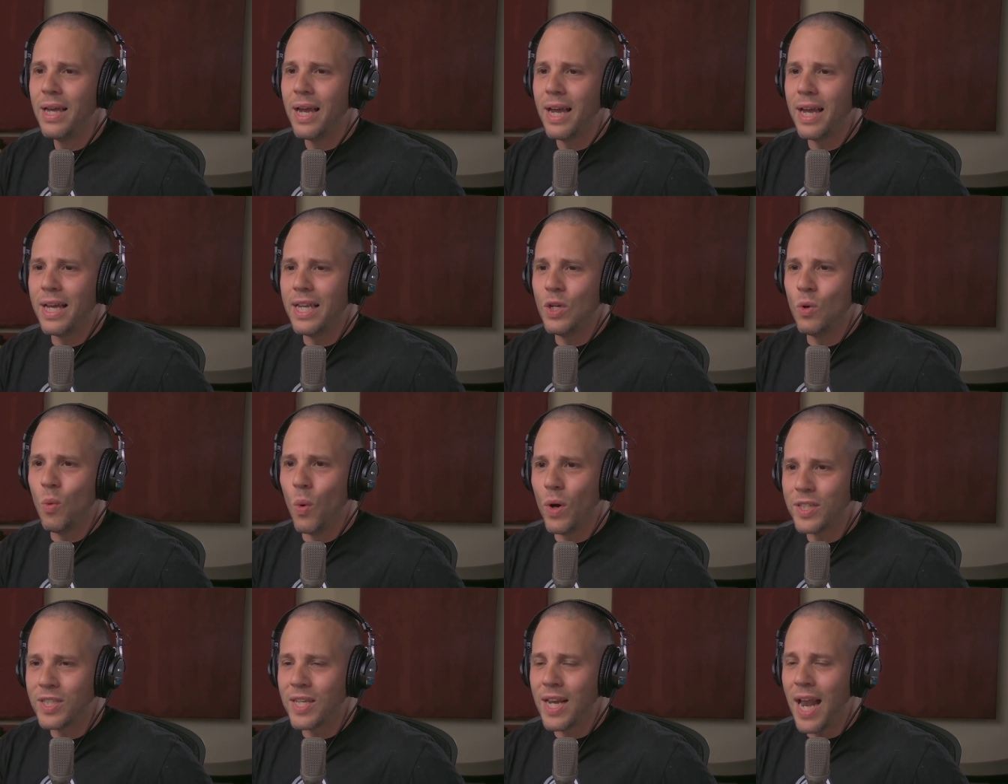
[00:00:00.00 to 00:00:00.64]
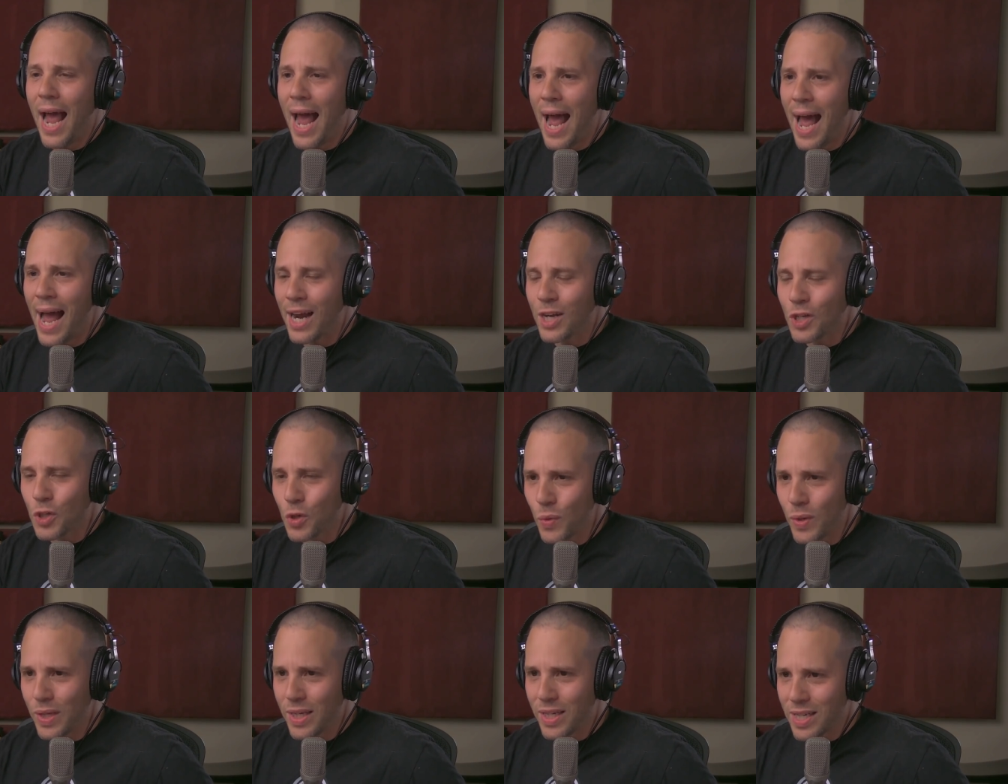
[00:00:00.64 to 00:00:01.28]
and he wasn't
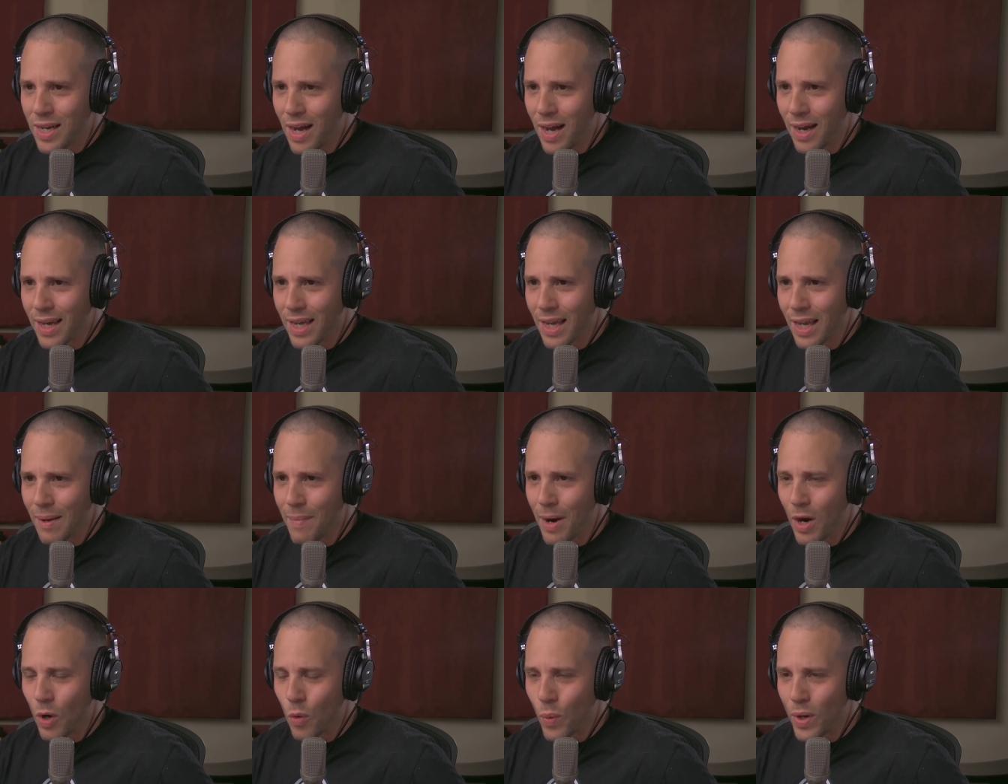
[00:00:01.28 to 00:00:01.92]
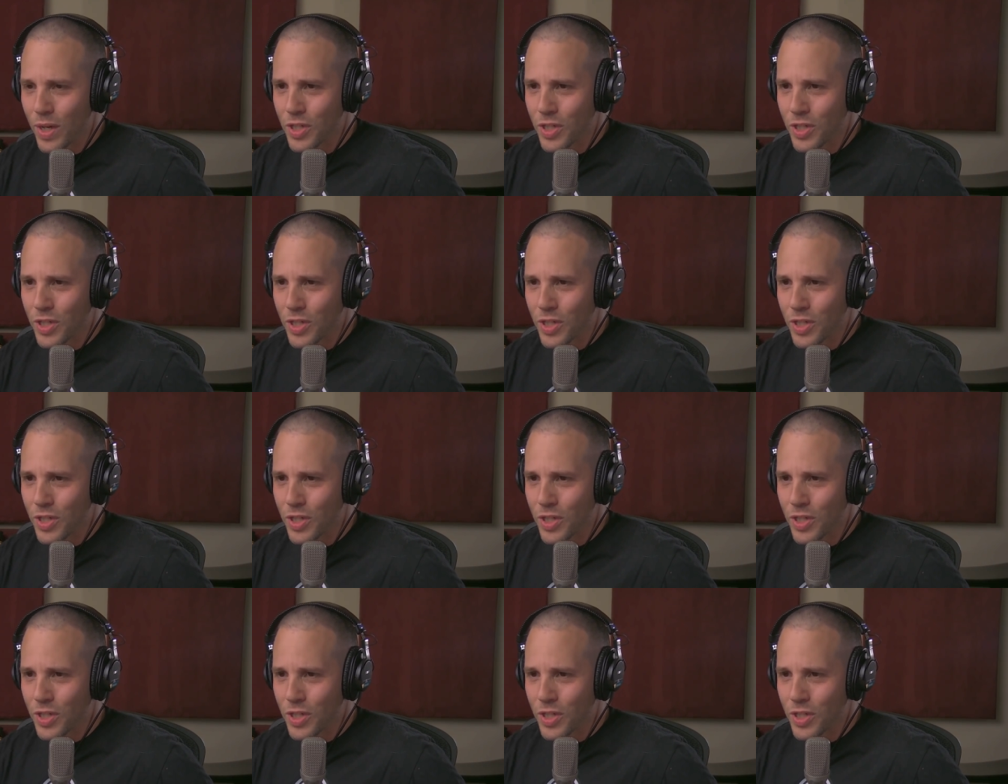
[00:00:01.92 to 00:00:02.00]
actually talking about